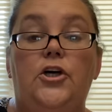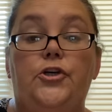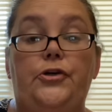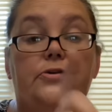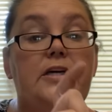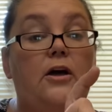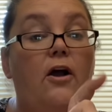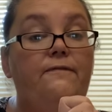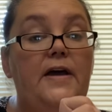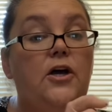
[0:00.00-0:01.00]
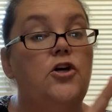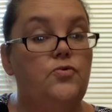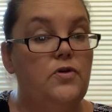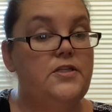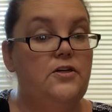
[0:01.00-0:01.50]
Using our
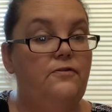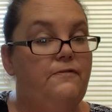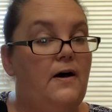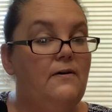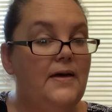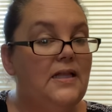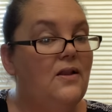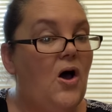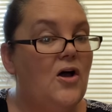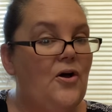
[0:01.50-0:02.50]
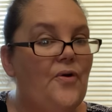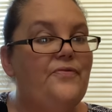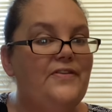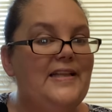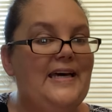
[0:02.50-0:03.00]
fingers, we're still following along,
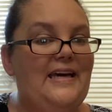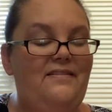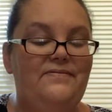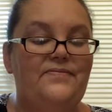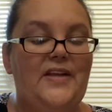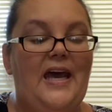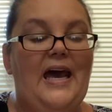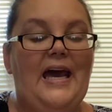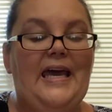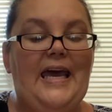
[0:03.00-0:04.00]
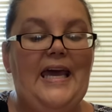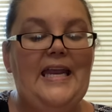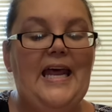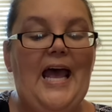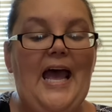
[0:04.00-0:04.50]
hopefully.
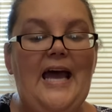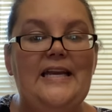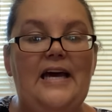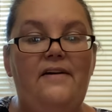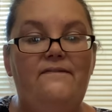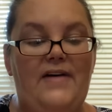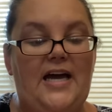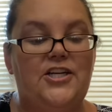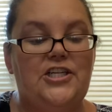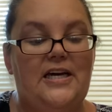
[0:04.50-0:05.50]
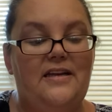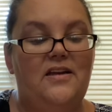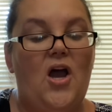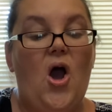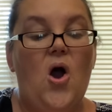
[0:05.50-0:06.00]
Heat and
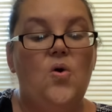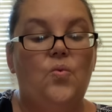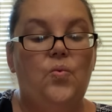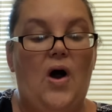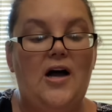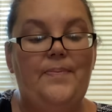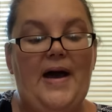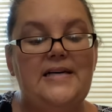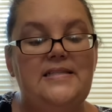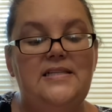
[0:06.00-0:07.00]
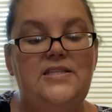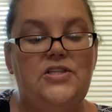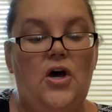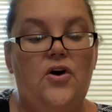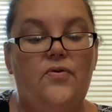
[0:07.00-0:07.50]
convection. Walk past a
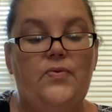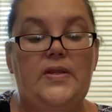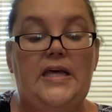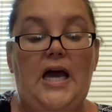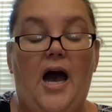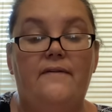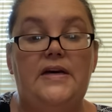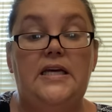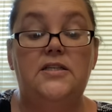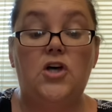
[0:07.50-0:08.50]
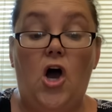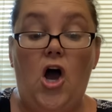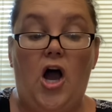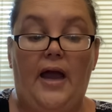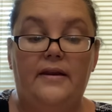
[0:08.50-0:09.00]
stove when the oven is
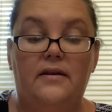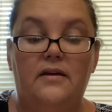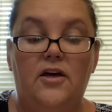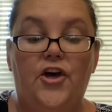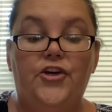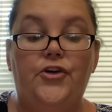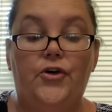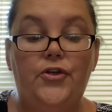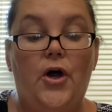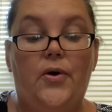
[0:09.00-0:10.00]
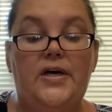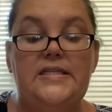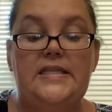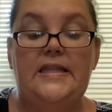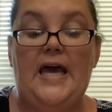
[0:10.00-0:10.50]
on. You'll
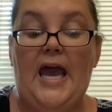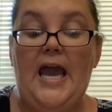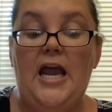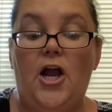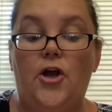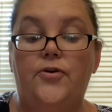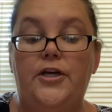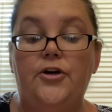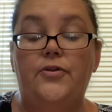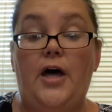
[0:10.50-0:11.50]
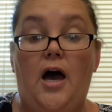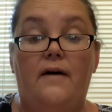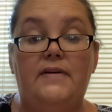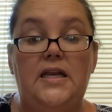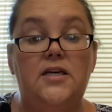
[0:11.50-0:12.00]
notice that the air near the
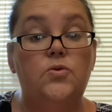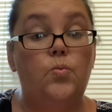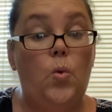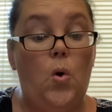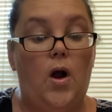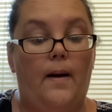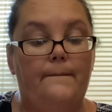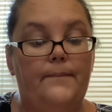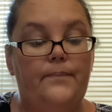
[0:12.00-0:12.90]
oven is warm.